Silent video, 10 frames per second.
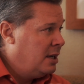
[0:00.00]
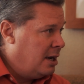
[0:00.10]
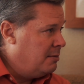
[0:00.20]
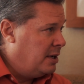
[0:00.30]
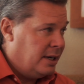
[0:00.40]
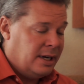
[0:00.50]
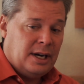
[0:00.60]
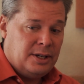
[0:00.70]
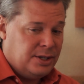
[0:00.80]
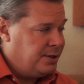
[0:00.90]
I mean,
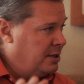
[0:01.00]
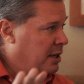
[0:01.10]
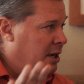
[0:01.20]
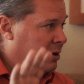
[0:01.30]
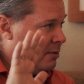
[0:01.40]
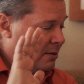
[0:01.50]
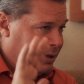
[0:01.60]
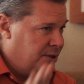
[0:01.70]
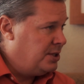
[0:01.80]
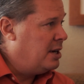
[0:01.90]
I just, you know,
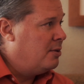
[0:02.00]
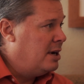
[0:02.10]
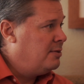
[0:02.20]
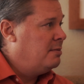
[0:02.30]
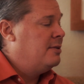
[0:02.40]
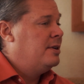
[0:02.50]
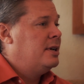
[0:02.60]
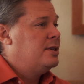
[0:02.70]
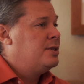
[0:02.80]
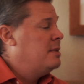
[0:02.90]
stayed away from
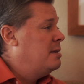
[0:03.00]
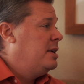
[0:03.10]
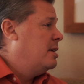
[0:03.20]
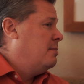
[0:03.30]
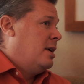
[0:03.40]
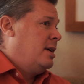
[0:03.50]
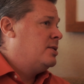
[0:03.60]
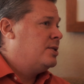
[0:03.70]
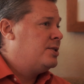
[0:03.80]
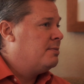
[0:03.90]
everything. So maybe, you know, Mark,
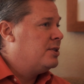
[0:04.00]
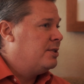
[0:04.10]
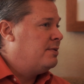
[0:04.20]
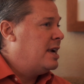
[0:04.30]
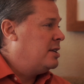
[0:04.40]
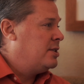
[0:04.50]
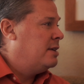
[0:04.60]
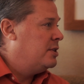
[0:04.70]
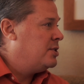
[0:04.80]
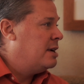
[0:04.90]
it's as simple as the fact is I
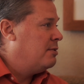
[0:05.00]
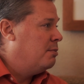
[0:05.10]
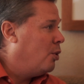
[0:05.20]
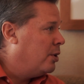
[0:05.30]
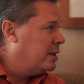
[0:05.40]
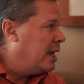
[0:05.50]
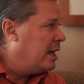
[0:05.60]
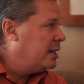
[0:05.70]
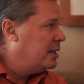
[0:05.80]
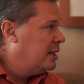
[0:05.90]
just never mourned
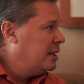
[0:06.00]
that.